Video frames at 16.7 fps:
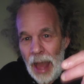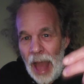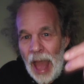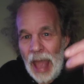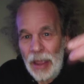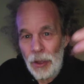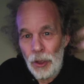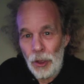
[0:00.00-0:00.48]

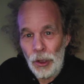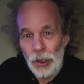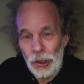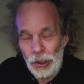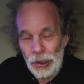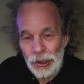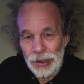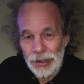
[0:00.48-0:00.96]
I
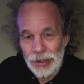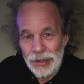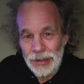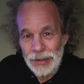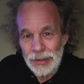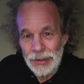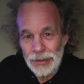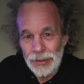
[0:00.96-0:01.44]
heard
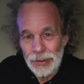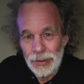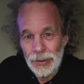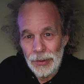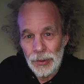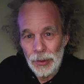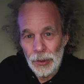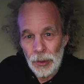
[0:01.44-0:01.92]

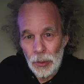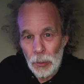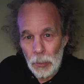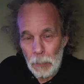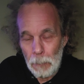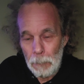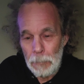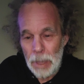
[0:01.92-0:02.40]

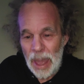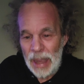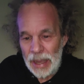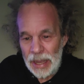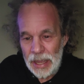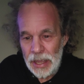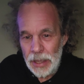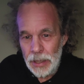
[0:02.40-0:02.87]

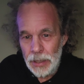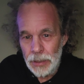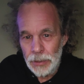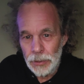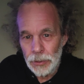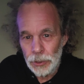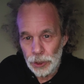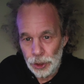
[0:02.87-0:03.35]
Benny
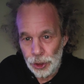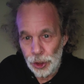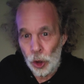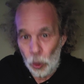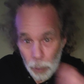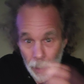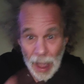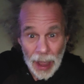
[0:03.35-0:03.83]

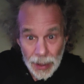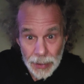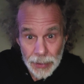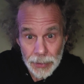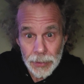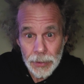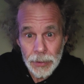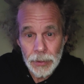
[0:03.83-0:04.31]
Joe
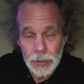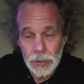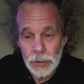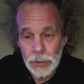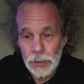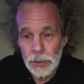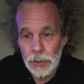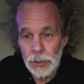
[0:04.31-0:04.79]
Biden
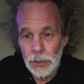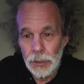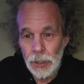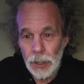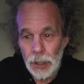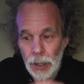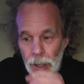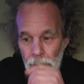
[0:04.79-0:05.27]

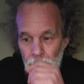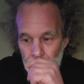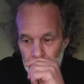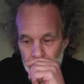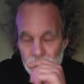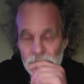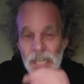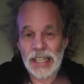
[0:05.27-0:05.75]
uh,
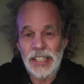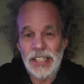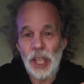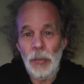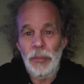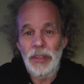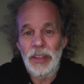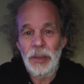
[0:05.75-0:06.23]
say
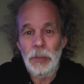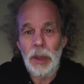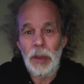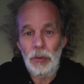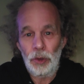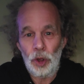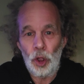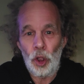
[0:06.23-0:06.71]
something
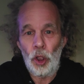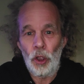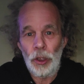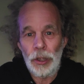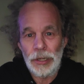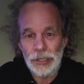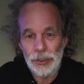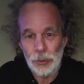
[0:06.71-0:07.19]
about
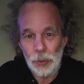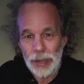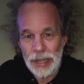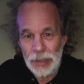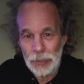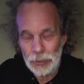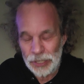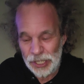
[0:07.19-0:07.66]
courage when
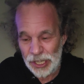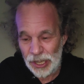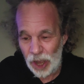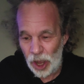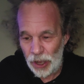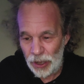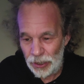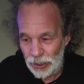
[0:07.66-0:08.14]
he was in
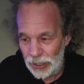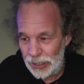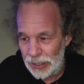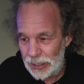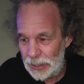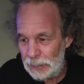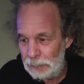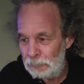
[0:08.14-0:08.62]

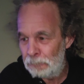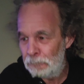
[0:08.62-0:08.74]
Ireland.